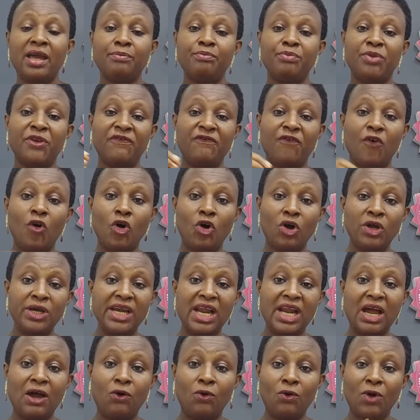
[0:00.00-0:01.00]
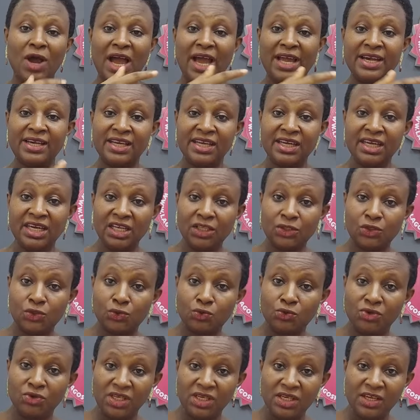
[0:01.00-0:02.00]
before now adding it
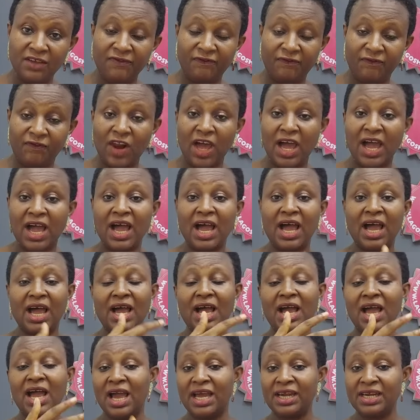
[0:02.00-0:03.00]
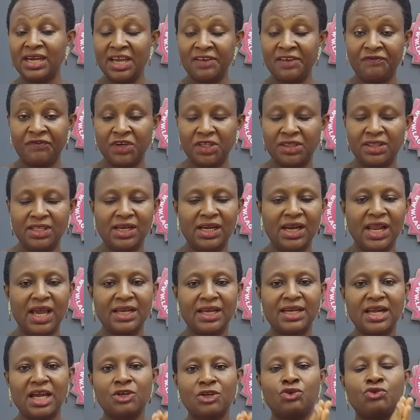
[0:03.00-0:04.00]
to the flour and everything
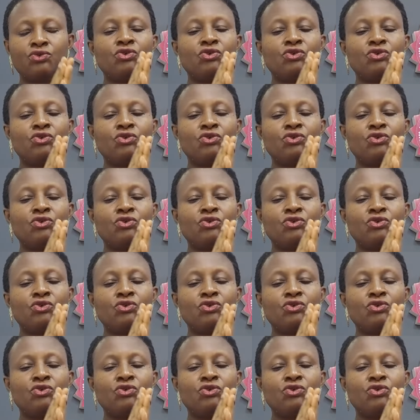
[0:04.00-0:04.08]
like that.